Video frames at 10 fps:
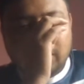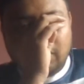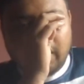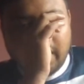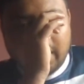
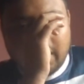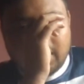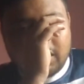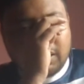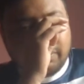Okay, I
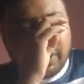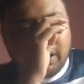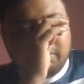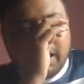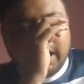just
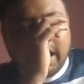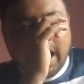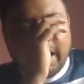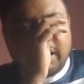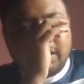bring my
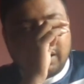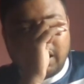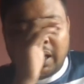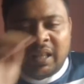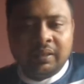knight
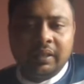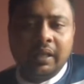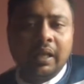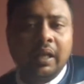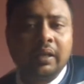and
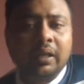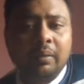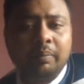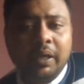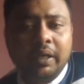they are
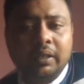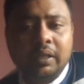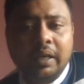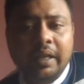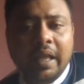completing
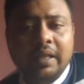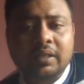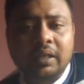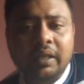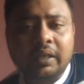their
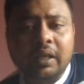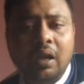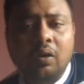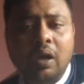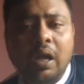castling.
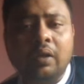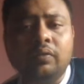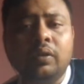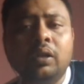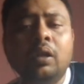Now I
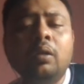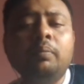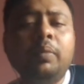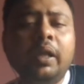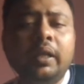will
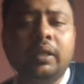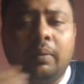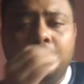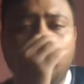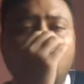play the
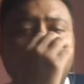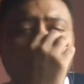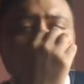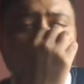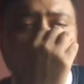pawn
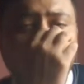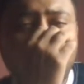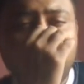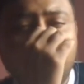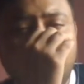move
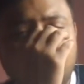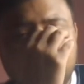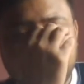from here.